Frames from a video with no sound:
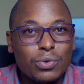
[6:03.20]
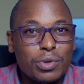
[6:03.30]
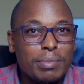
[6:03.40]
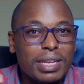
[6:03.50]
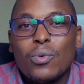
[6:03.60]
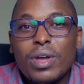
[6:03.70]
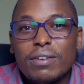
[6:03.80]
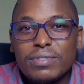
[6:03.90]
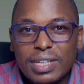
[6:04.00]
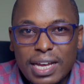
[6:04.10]
women. We
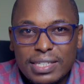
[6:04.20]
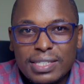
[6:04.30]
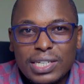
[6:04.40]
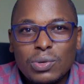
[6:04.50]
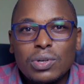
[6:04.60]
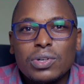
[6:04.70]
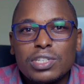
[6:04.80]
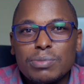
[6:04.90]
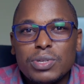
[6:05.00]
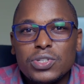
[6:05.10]
have drugs that will
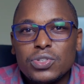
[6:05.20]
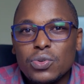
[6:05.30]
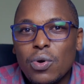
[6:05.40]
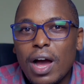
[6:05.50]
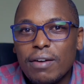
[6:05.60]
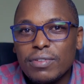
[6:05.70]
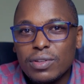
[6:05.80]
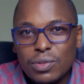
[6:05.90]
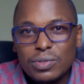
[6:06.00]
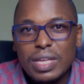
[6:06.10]
contribute to you
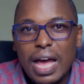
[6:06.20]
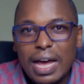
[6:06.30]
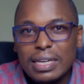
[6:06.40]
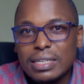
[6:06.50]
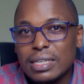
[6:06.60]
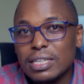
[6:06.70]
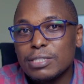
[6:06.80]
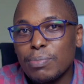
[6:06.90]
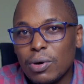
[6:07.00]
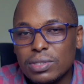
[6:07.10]
having those acne
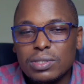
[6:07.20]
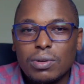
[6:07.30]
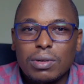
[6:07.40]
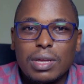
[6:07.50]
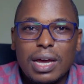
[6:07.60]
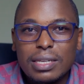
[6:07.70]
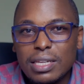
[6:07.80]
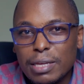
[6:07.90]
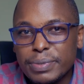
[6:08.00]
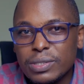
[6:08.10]
spots or
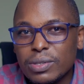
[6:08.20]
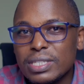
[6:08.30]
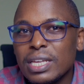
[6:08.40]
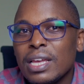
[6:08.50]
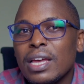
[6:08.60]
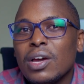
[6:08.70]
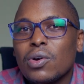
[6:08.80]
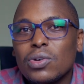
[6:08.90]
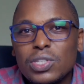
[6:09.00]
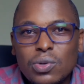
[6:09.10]
acne episodes.
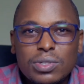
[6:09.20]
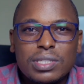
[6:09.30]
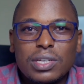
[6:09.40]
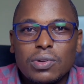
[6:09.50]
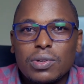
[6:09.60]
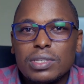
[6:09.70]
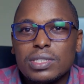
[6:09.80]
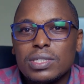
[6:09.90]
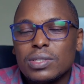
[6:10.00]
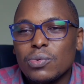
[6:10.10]

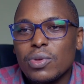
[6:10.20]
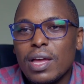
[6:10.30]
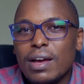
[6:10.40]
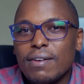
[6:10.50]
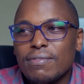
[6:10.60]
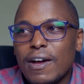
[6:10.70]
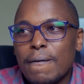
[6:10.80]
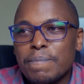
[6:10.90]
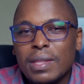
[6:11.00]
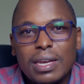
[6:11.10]
Corticosteroids, we have
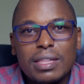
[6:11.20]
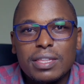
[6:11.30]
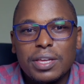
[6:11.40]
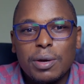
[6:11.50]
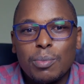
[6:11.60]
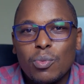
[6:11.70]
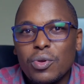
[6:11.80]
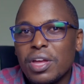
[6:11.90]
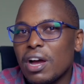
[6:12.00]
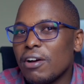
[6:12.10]
lithium,
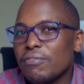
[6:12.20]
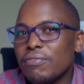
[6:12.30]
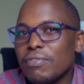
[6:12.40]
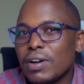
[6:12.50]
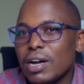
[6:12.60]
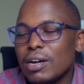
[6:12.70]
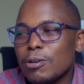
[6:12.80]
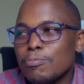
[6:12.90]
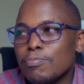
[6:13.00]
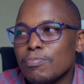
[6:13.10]
we have
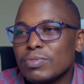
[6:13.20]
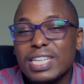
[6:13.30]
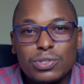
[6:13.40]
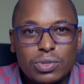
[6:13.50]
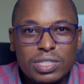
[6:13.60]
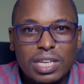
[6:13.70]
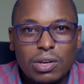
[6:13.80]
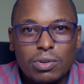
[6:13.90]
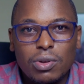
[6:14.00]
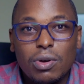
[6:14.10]

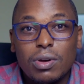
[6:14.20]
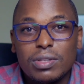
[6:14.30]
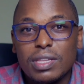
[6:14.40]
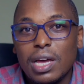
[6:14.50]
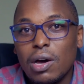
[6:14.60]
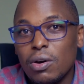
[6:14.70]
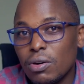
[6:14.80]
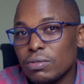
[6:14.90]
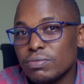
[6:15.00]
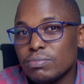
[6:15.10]
testosterone. They are
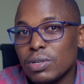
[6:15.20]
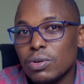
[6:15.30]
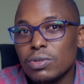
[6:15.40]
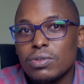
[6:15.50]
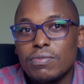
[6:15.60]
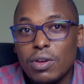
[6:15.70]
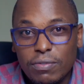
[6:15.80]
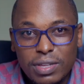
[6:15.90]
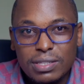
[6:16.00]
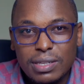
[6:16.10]
all because of the
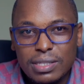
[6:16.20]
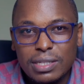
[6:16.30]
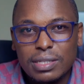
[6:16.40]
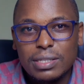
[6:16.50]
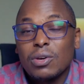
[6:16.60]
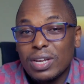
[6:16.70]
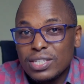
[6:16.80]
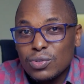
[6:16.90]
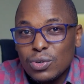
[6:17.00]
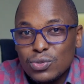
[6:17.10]
obvious reason. Now
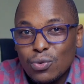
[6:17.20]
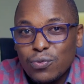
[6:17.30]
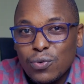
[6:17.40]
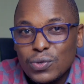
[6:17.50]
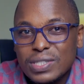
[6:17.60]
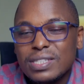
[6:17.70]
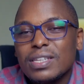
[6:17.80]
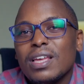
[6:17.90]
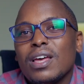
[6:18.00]
let's go to foods.